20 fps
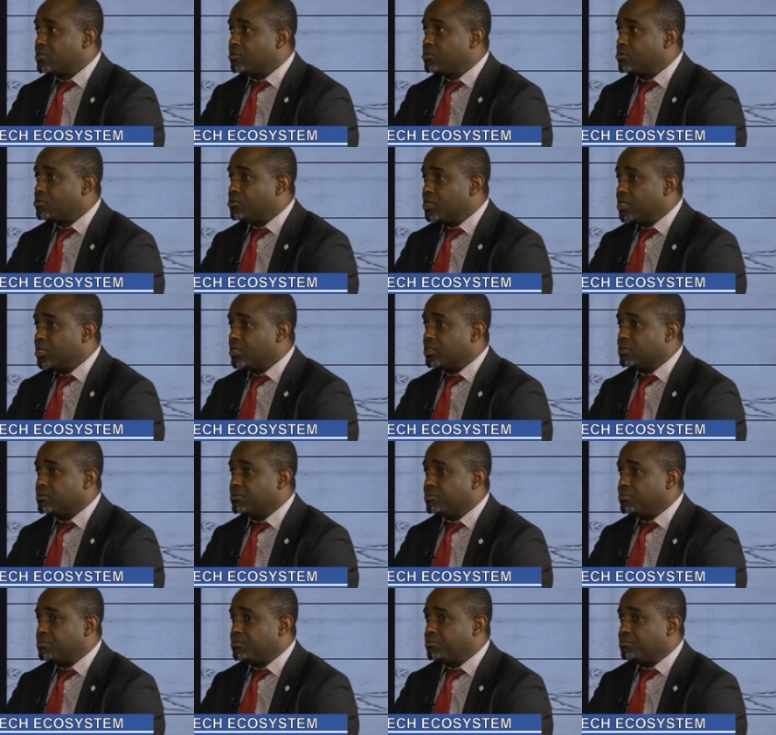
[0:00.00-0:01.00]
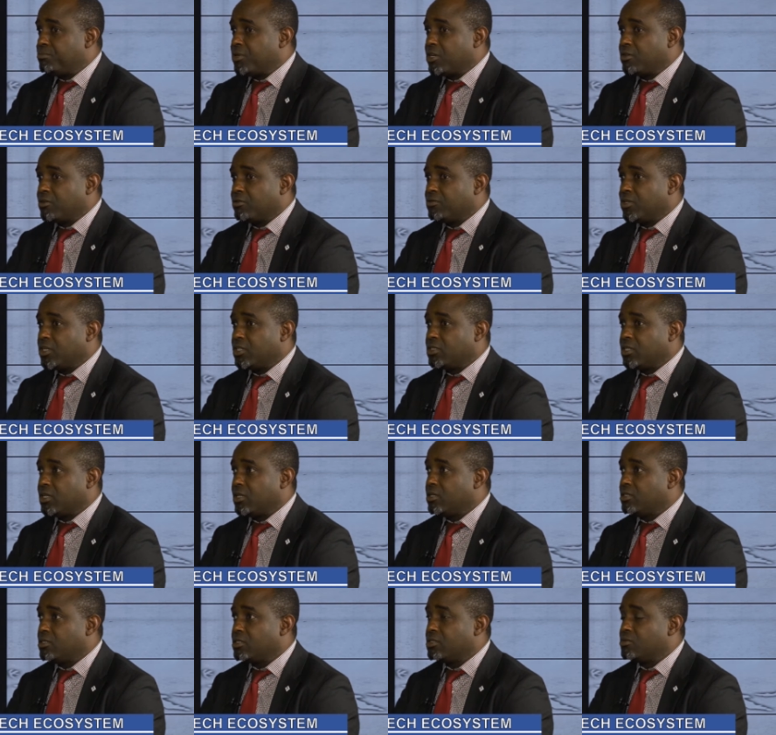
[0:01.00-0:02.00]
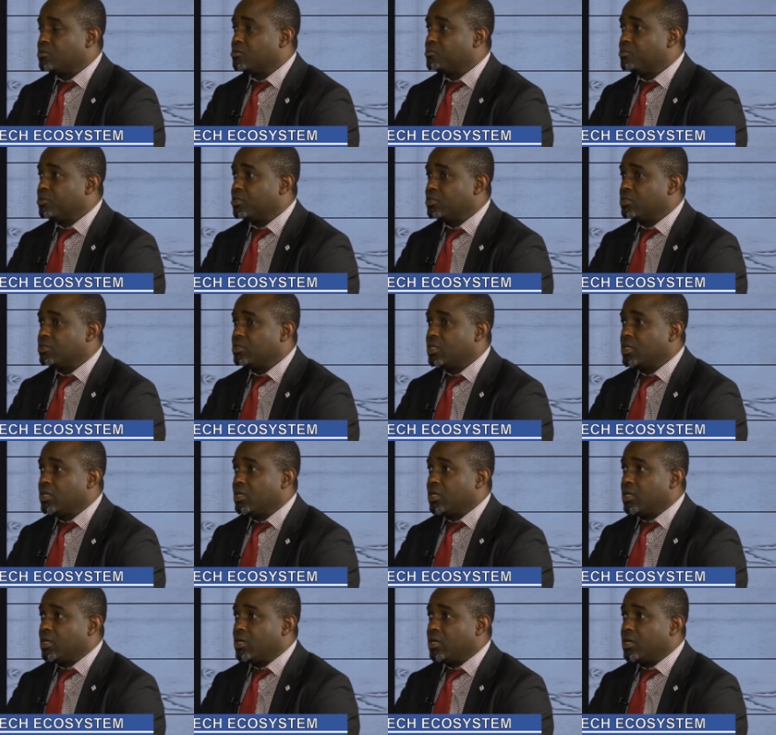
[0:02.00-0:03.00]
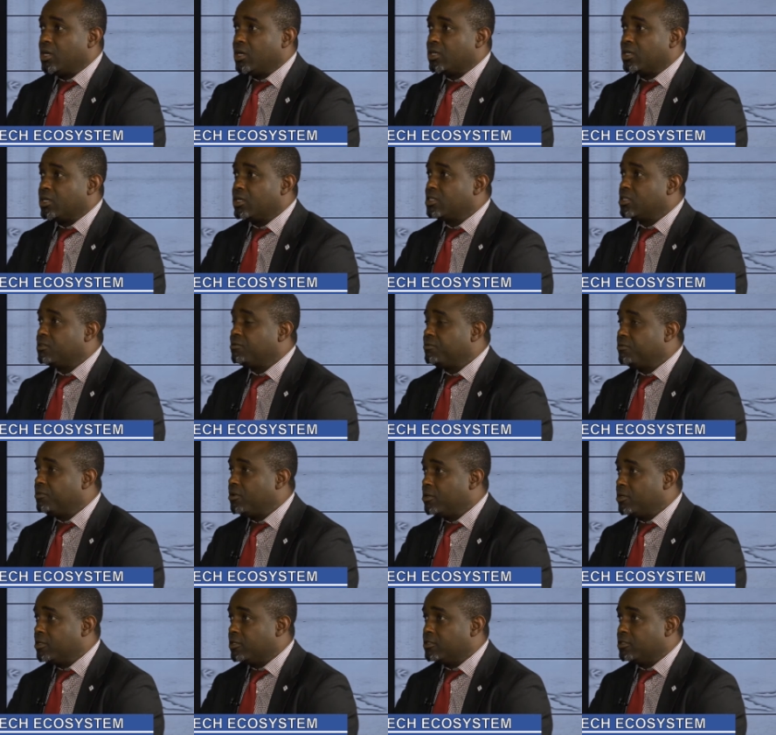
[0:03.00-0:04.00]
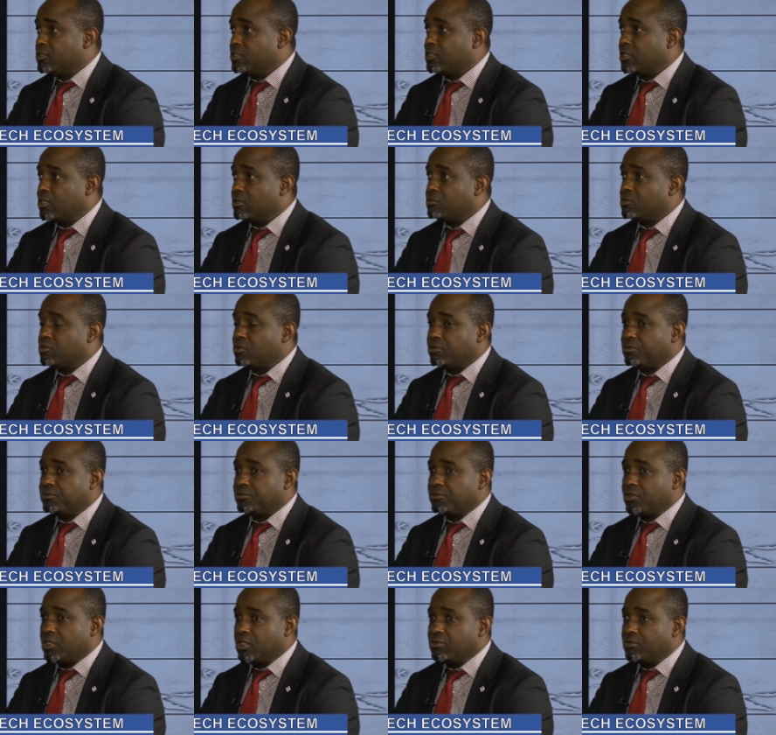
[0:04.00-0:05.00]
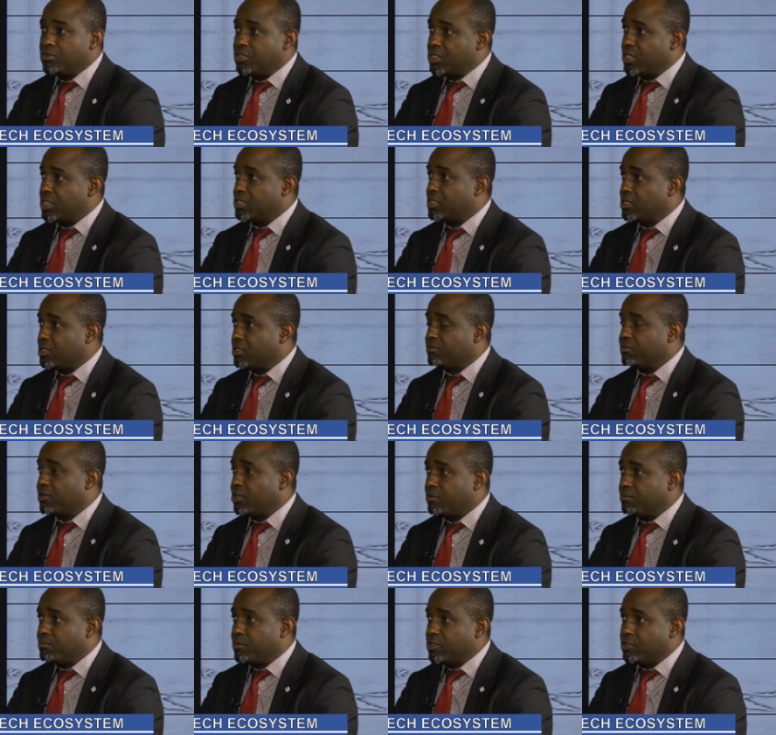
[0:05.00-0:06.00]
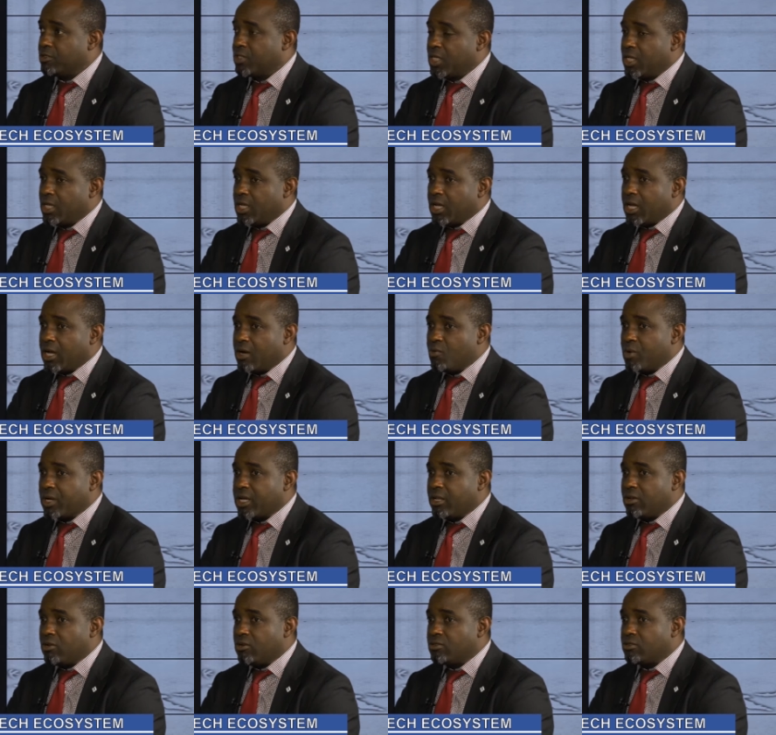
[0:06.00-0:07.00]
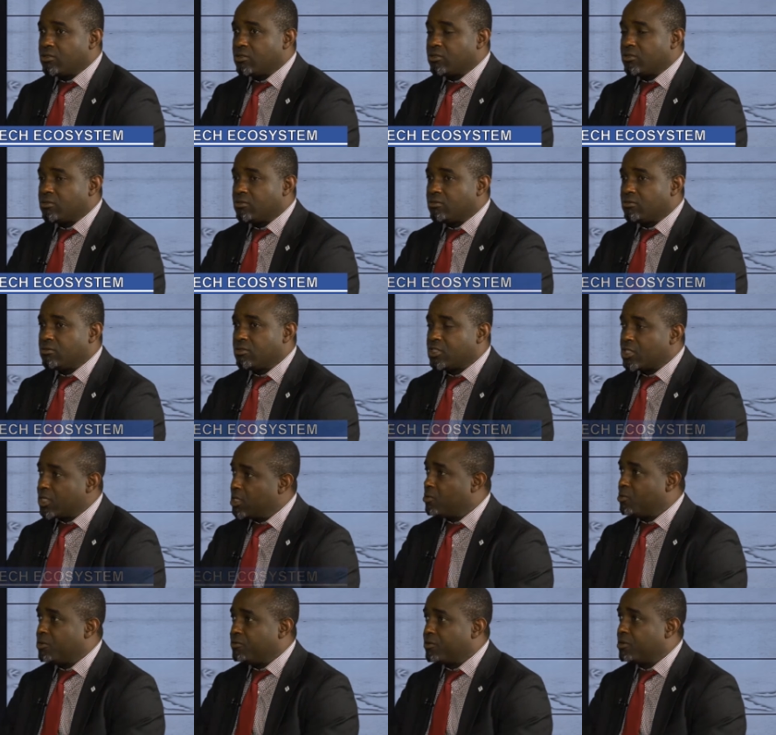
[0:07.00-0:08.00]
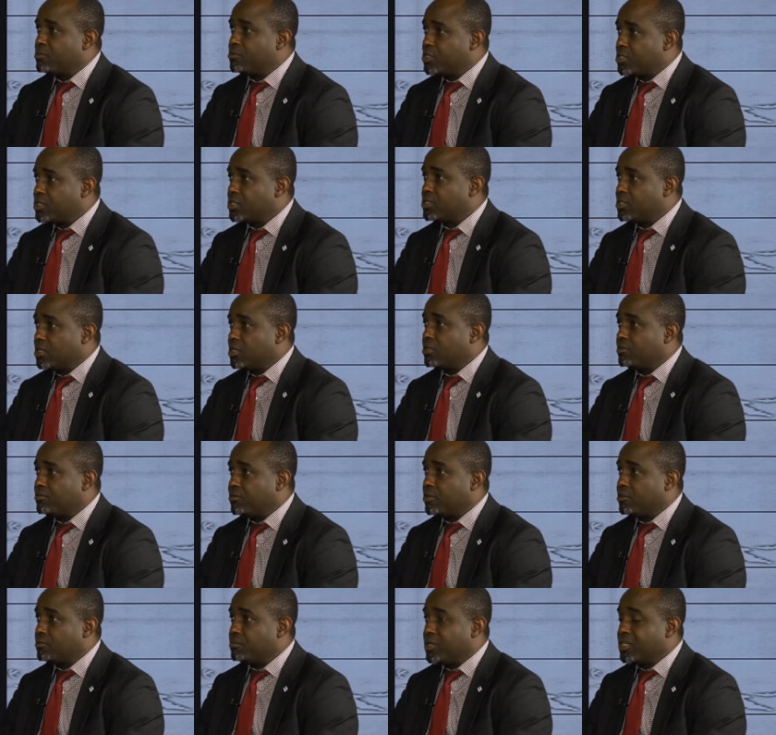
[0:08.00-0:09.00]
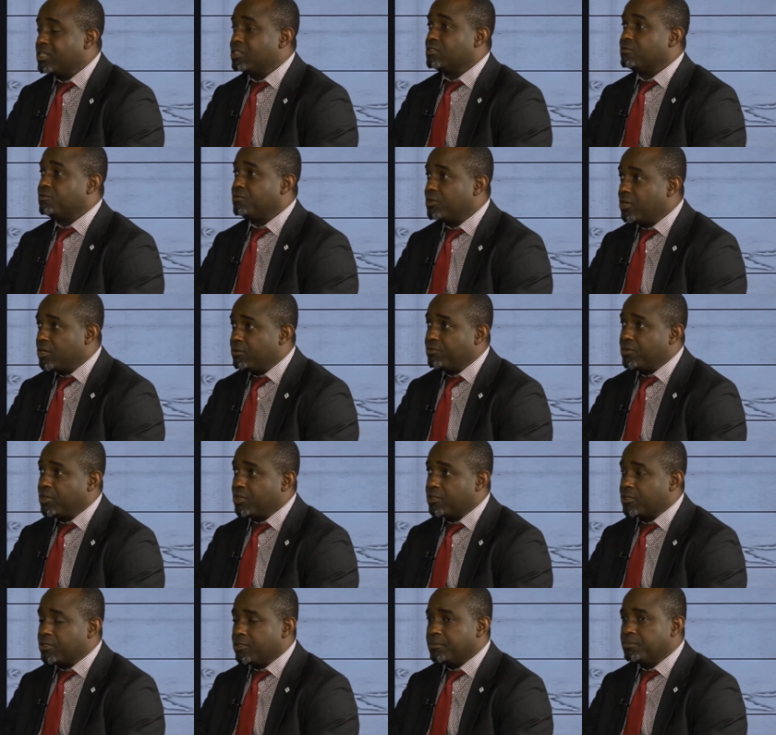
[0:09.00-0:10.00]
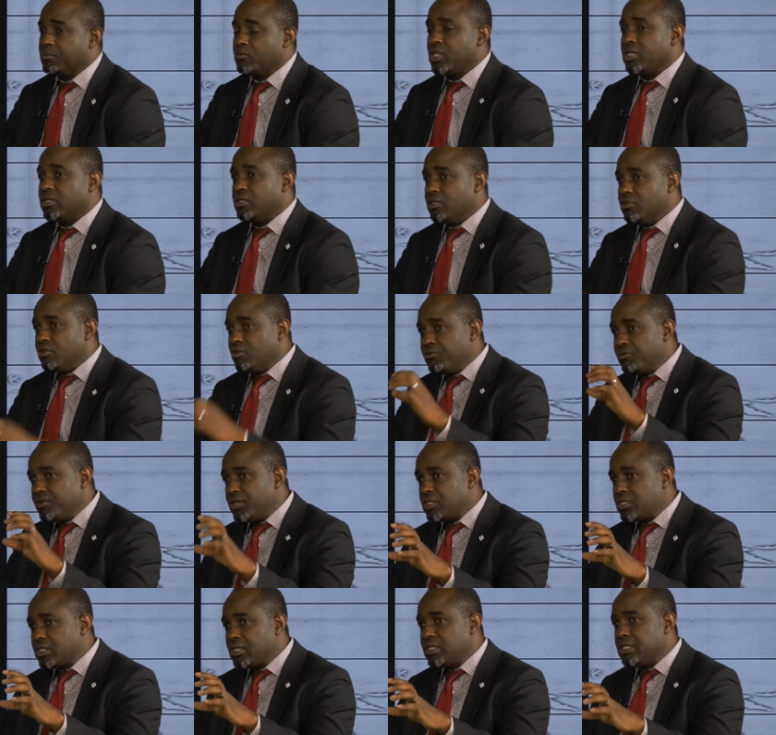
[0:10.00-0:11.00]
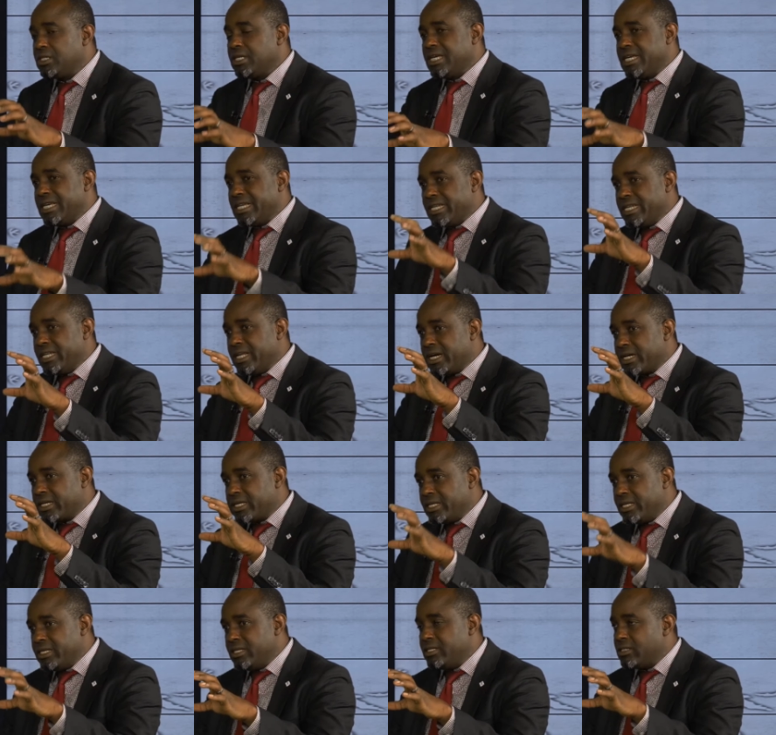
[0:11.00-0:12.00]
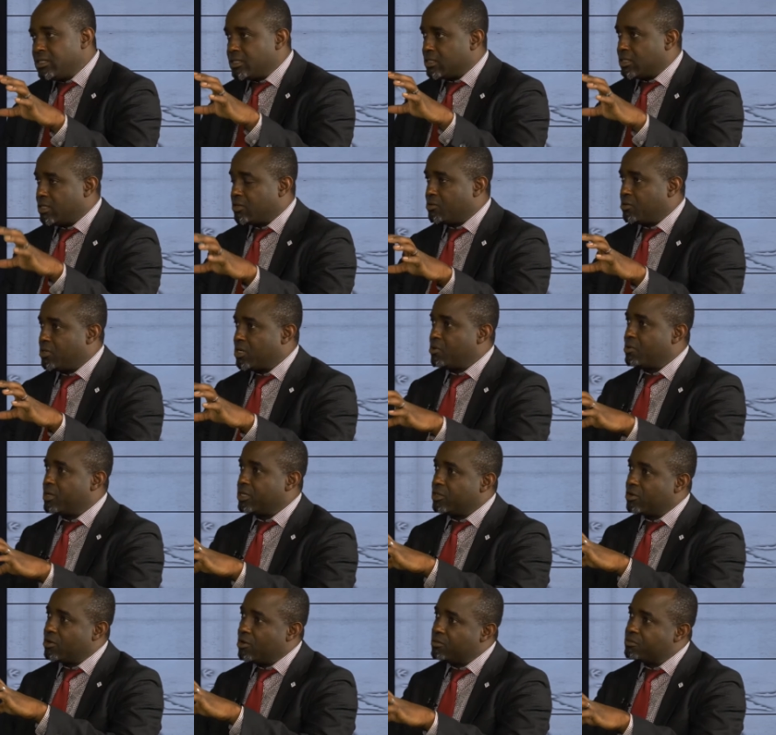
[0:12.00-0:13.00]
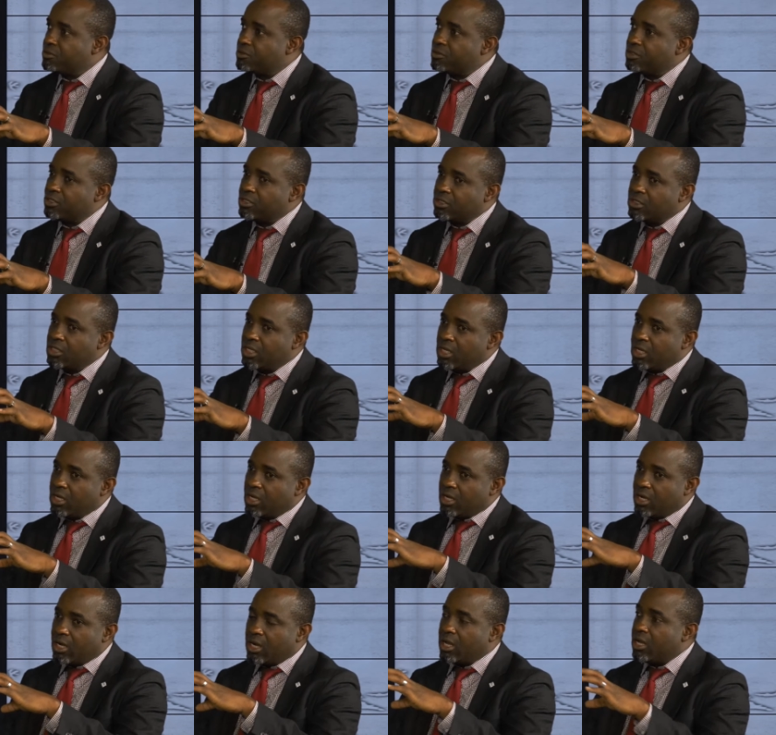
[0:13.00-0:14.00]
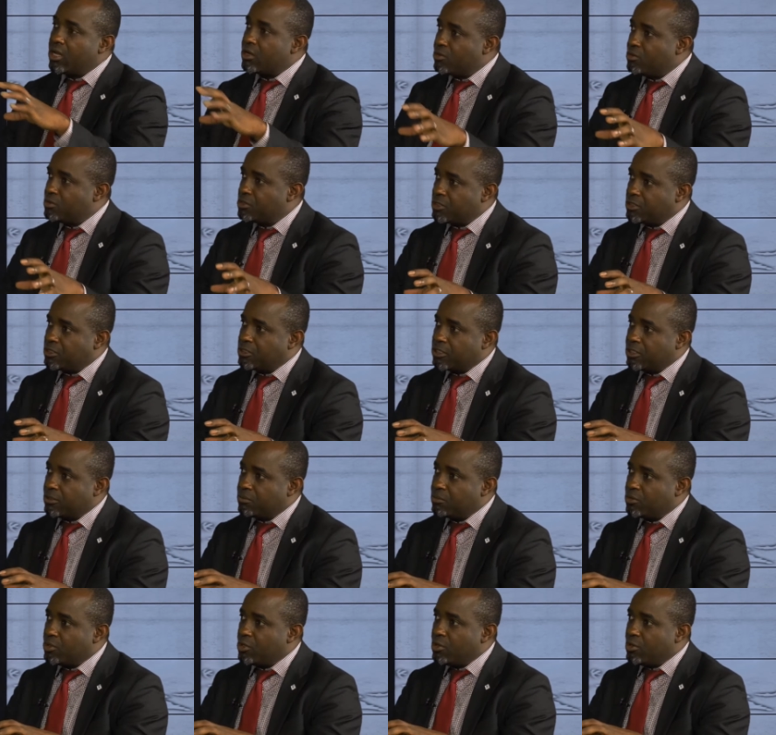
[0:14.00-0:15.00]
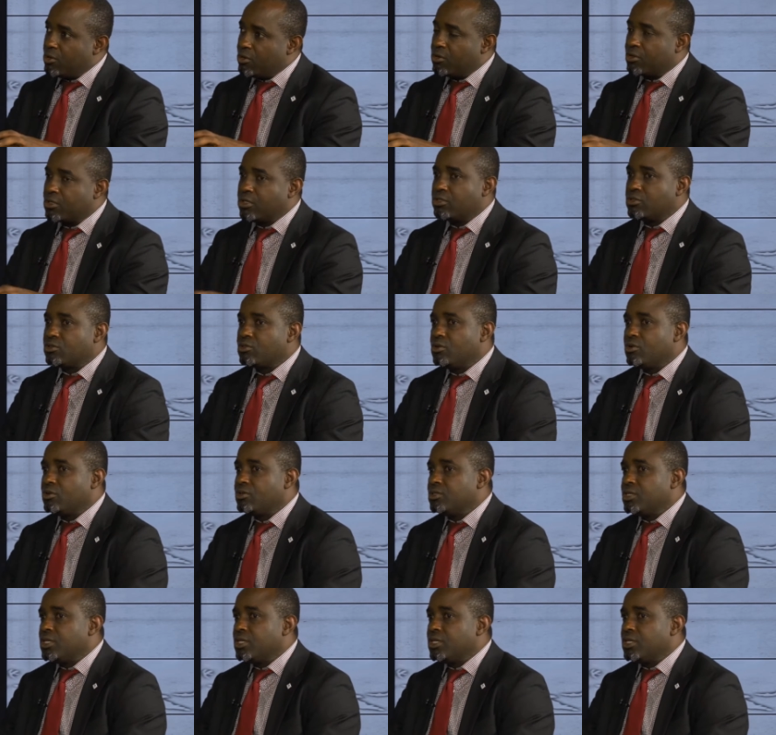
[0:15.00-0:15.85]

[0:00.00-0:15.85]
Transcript: today, part of their challenges will be getting funding in terms of research and development, and we cannot stay away from research and development. It's very, very key. The university, they are key stakeholder when it comes to the ecosystem. Okay, so